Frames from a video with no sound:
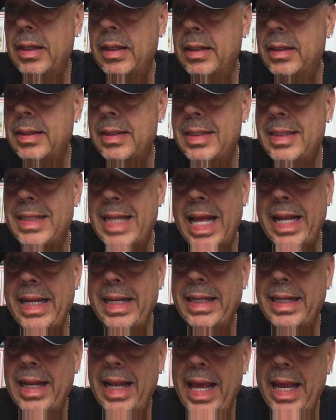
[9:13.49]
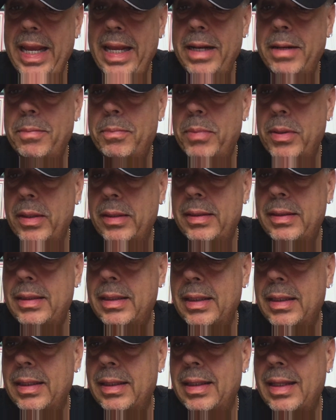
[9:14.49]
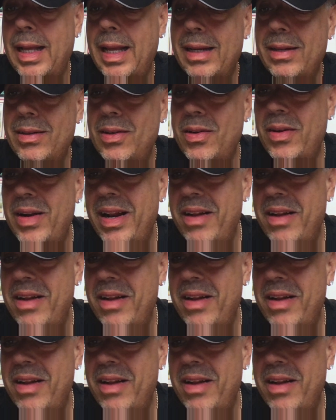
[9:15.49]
Steadied late, but I don't know that